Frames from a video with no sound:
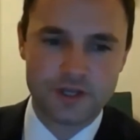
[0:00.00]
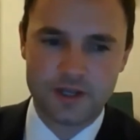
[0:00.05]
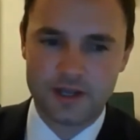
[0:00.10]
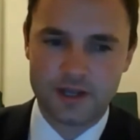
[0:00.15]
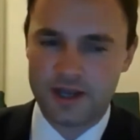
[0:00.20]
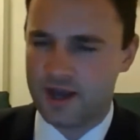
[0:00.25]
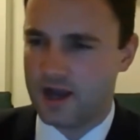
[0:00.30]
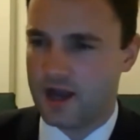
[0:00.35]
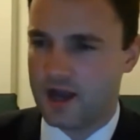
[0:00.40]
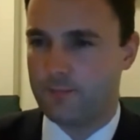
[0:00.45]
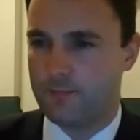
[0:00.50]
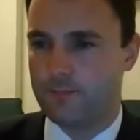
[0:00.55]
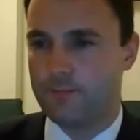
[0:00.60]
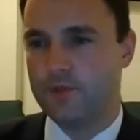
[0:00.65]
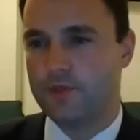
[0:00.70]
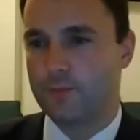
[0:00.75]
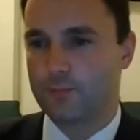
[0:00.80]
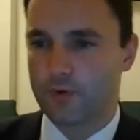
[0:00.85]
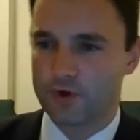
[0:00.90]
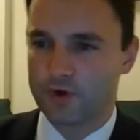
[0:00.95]
But
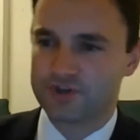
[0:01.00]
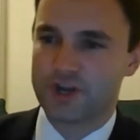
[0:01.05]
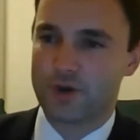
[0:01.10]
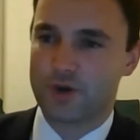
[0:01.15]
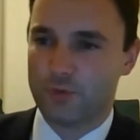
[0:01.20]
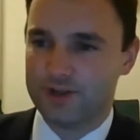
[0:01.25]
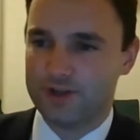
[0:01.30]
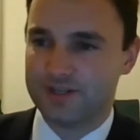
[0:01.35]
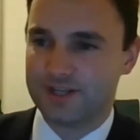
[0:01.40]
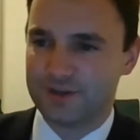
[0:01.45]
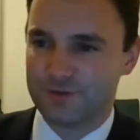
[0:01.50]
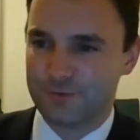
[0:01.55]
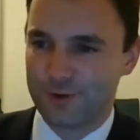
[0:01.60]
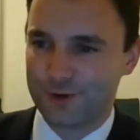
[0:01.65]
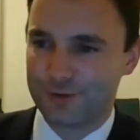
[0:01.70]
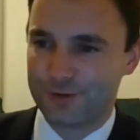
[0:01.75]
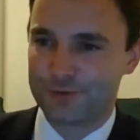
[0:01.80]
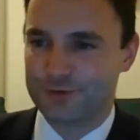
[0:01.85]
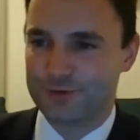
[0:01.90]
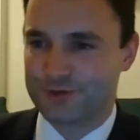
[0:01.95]
the project we're delivering
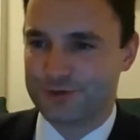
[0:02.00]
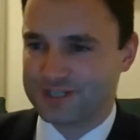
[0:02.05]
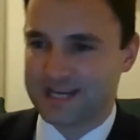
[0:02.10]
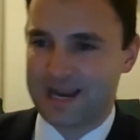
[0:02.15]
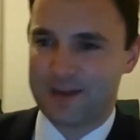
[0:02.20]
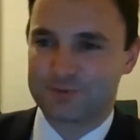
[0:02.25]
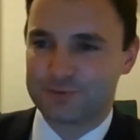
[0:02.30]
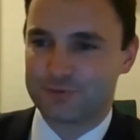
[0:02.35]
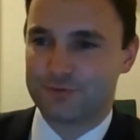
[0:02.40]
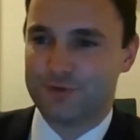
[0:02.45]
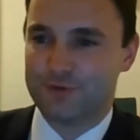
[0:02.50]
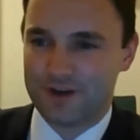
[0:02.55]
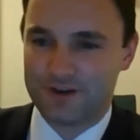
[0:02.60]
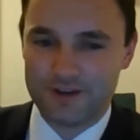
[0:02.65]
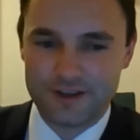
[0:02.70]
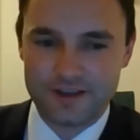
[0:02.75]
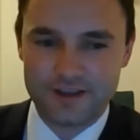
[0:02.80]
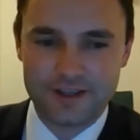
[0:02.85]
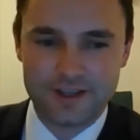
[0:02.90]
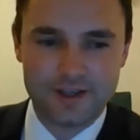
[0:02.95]
through these capital
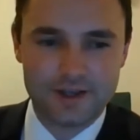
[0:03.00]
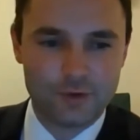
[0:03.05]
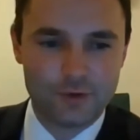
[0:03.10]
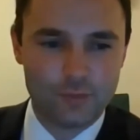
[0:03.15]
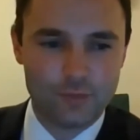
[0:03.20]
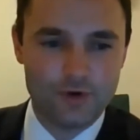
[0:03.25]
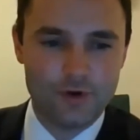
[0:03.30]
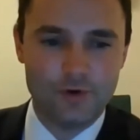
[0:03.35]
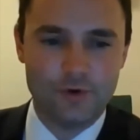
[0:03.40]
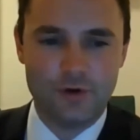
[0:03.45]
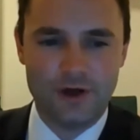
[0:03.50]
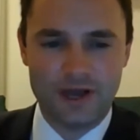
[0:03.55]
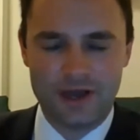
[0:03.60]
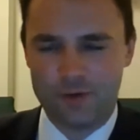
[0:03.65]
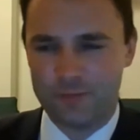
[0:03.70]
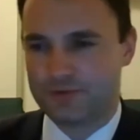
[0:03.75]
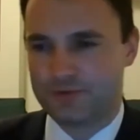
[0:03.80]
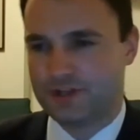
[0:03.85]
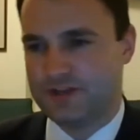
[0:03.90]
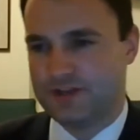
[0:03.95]
funding will
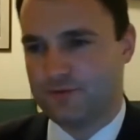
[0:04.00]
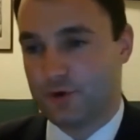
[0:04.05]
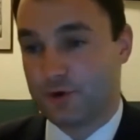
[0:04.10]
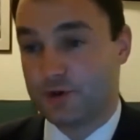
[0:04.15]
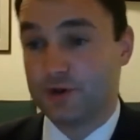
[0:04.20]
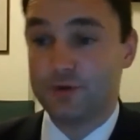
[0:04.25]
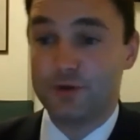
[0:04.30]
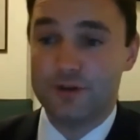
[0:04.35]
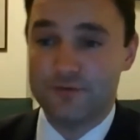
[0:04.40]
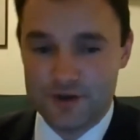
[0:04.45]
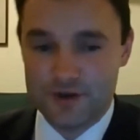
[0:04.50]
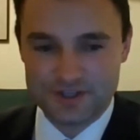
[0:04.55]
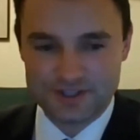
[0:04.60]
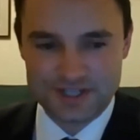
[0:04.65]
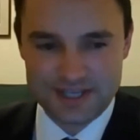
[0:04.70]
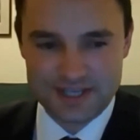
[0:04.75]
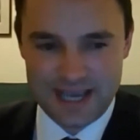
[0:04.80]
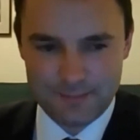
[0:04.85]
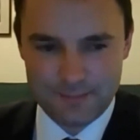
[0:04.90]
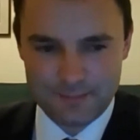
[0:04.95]
help deliver a new university
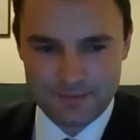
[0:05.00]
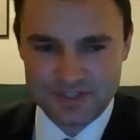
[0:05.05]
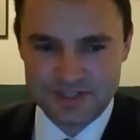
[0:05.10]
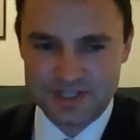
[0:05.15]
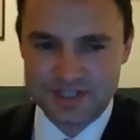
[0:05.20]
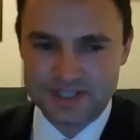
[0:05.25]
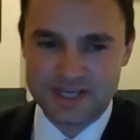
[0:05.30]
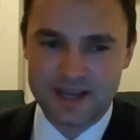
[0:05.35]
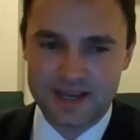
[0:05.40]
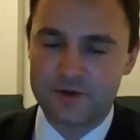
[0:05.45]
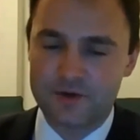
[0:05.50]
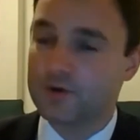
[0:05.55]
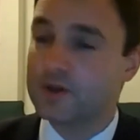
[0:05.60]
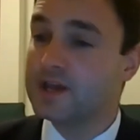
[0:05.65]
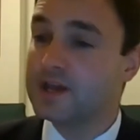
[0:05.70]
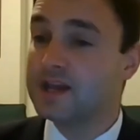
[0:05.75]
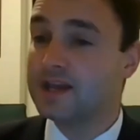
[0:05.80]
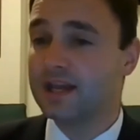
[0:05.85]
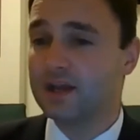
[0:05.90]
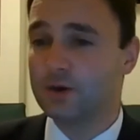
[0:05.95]
campus in the town.
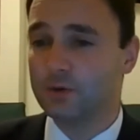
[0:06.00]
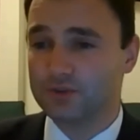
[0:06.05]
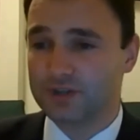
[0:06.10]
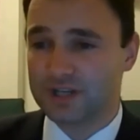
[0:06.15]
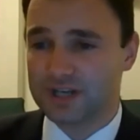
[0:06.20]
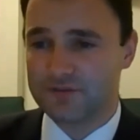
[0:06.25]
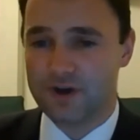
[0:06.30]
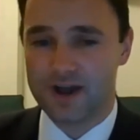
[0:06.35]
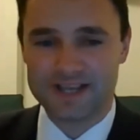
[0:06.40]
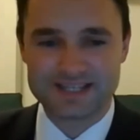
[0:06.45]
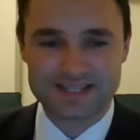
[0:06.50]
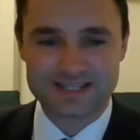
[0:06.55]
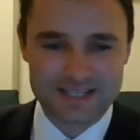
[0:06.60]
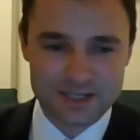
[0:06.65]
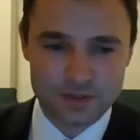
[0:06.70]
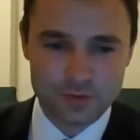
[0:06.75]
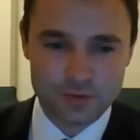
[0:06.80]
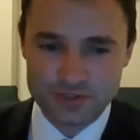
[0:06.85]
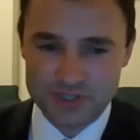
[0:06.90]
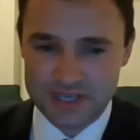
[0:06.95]
It will deliver a
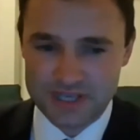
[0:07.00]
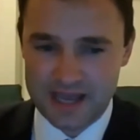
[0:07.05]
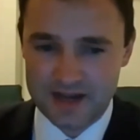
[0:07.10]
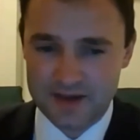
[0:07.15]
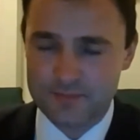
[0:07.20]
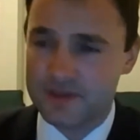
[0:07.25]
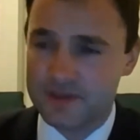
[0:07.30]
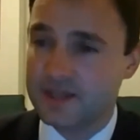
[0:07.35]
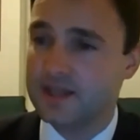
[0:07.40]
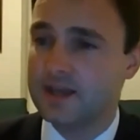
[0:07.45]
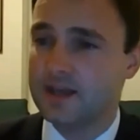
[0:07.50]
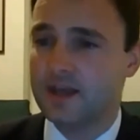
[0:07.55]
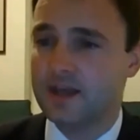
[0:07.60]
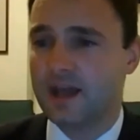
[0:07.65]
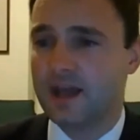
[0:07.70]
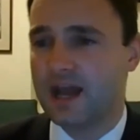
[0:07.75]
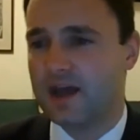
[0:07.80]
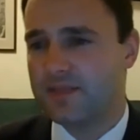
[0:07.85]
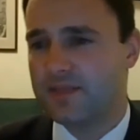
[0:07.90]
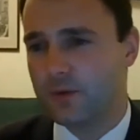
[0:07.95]
skills academy,
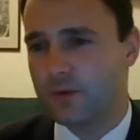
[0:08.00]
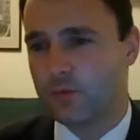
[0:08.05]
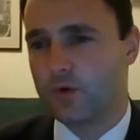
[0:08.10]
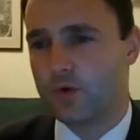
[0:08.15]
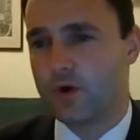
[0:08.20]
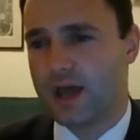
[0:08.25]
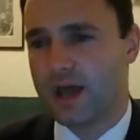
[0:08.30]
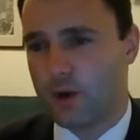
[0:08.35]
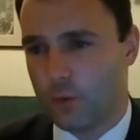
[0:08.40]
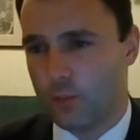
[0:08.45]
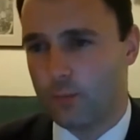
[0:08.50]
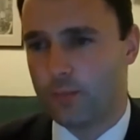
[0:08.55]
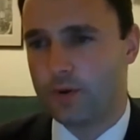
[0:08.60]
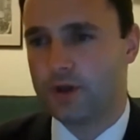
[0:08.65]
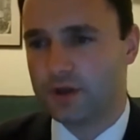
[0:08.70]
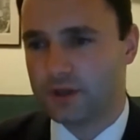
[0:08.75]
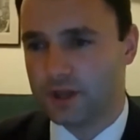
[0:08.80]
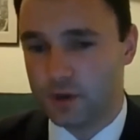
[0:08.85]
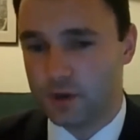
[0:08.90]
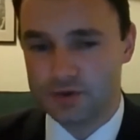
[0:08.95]
and that will help
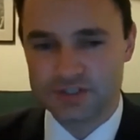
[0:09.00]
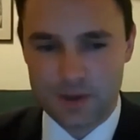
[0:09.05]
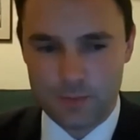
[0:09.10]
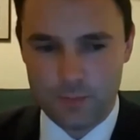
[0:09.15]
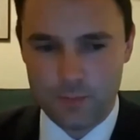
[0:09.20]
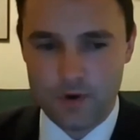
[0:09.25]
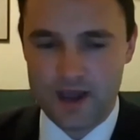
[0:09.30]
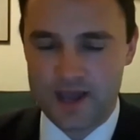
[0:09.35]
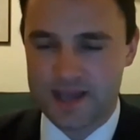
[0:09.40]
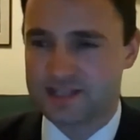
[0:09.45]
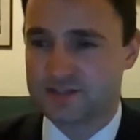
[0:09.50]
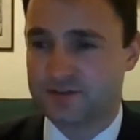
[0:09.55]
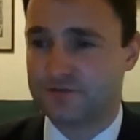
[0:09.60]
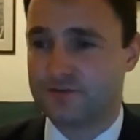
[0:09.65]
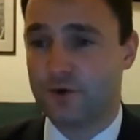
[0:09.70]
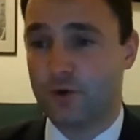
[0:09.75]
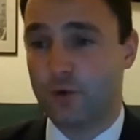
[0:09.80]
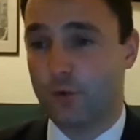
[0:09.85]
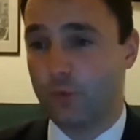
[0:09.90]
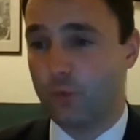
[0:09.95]
go some way to
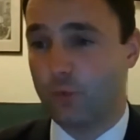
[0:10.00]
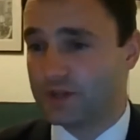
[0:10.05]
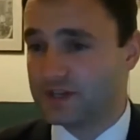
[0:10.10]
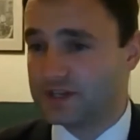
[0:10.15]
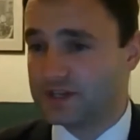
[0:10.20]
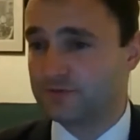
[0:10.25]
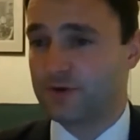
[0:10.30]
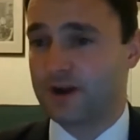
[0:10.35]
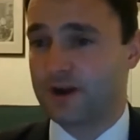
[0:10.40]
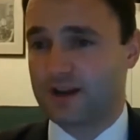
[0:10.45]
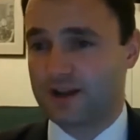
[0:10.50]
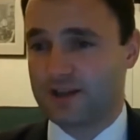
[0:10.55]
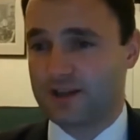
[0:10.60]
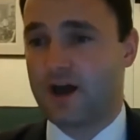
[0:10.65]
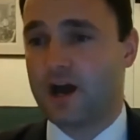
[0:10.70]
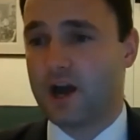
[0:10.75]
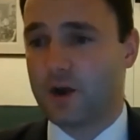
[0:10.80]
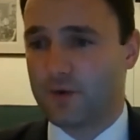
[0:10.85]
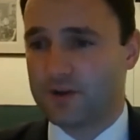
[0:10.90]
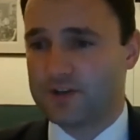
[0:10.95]
fill what is frankly a
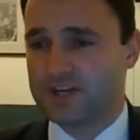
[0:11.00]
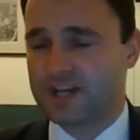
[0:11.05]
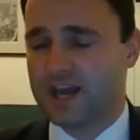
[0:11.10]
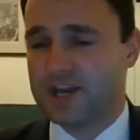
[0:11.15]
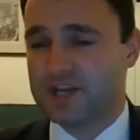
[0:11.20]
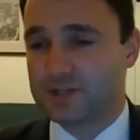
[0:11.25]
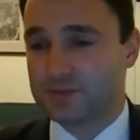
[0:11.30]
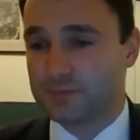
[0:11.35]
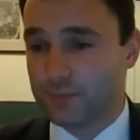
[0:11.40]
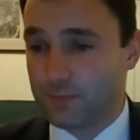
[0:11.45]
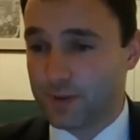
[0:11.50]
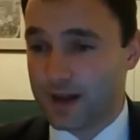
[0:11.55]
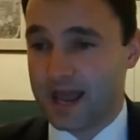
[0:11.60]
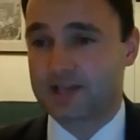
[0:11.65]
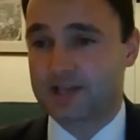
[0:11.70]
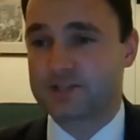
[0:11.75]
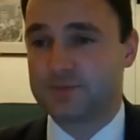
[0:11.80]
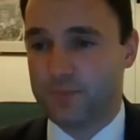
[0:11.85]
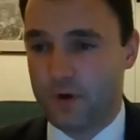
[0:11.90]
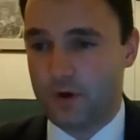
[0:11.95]
higher education black
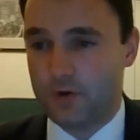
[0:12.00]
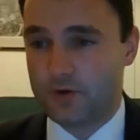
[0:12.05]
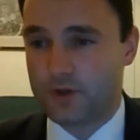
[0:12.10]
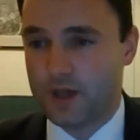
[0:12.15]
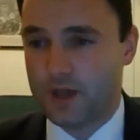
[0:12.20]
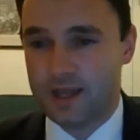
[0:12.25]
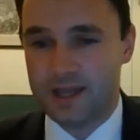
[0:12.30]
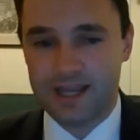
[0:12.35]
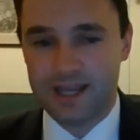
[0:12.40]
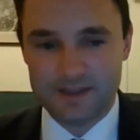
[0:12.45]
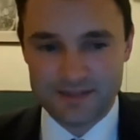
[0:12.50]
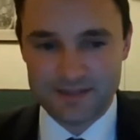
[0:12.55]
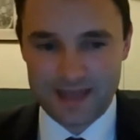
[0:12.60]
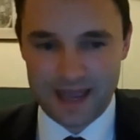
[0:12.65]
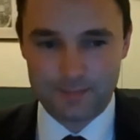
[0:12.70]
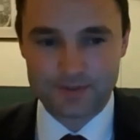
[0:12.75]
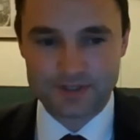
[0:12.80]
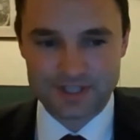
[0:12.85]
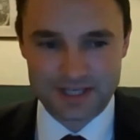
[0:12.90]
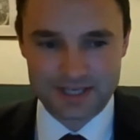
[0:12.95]
spot in that
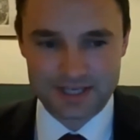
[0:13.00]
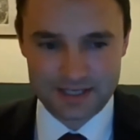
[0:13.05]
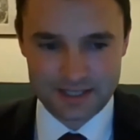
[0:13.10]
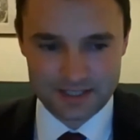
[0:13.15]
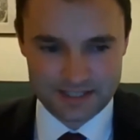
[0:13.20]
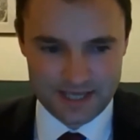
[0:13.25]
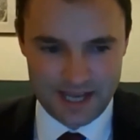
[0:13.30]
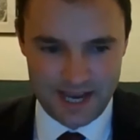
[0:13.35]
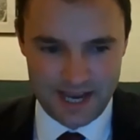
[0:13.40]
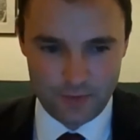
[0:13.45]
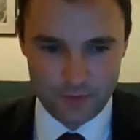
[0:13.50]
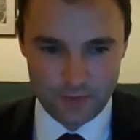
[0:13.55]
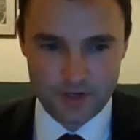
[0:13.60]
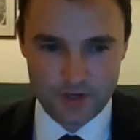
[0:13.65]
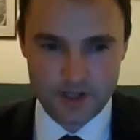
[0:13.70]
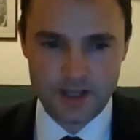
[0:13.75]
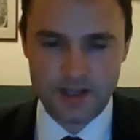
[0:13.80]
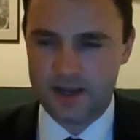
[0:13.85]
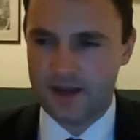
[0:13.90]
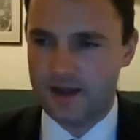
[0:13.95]
particular town,
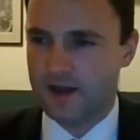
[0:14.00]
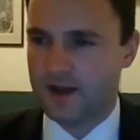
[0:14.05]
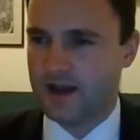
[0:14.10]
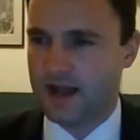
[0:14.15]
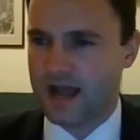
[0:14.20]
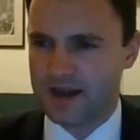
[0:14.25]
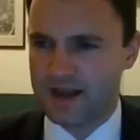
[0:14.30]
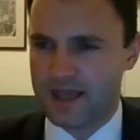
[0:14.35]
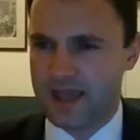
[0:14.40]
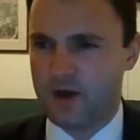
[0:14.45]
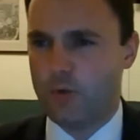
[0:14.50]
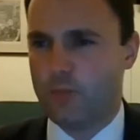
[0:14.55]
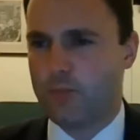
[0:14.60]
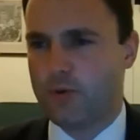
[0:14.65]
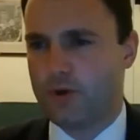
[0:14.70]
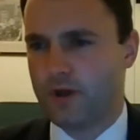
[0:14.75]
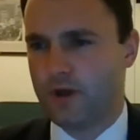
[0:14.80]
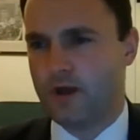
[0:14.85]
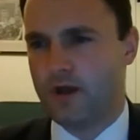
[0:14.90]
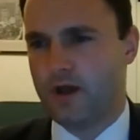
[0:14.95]
and help
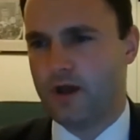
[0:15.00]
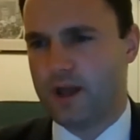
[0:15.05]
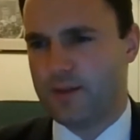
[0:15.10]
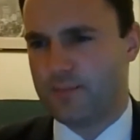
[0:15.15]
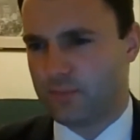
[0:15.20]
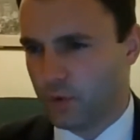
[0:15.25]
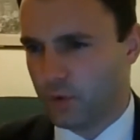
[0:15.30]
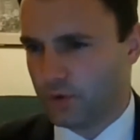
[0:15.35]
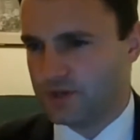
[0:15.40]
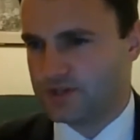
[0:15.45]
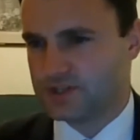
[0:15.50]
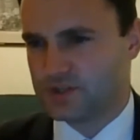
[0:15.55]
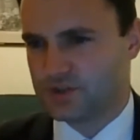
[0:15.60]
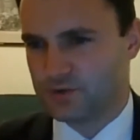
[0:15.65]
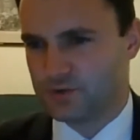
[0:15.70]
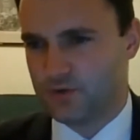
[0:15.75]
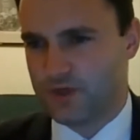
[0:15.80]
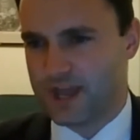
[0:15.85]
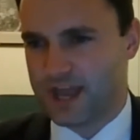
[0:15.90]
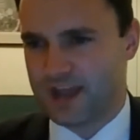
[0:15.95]
employers
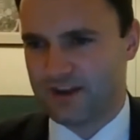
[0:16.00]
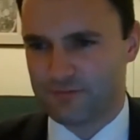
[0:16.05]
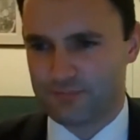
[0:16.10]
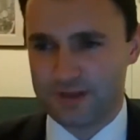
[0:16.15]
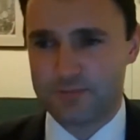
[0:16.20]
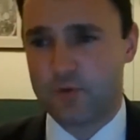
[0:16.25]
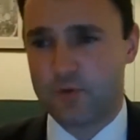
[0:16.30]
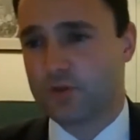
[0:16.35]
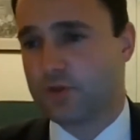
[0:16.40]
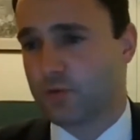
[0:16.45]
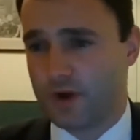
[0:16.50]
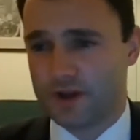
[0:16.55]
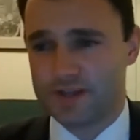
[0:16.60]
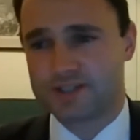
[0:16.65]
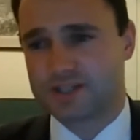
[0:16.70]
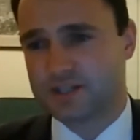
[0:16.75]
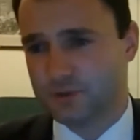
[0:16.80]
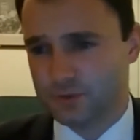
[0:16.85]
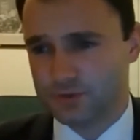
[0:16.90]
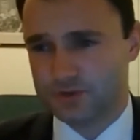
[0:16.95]
ensure they have people with the right
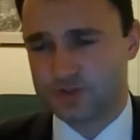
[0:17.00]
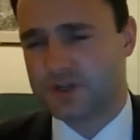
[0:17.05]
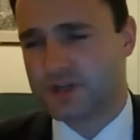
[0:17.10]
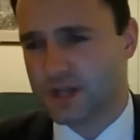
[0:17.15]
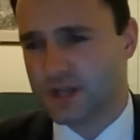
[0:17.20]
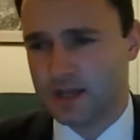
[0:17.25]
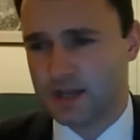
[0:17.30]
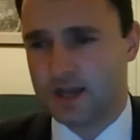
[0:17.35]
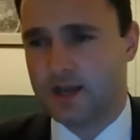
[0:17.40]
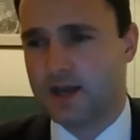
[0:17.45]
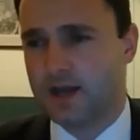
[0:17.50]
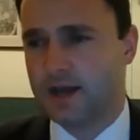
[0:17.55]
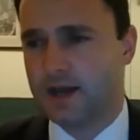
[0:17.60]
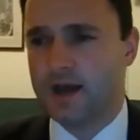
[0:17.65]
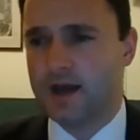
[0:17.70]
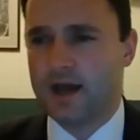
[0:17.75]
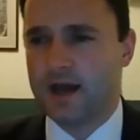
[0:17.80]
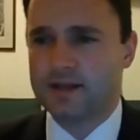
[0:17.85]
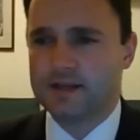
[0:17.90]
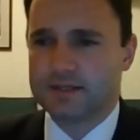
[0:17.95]
skills
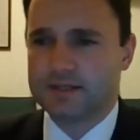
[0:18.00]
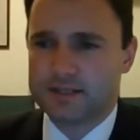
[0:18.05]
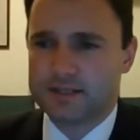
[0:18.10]
and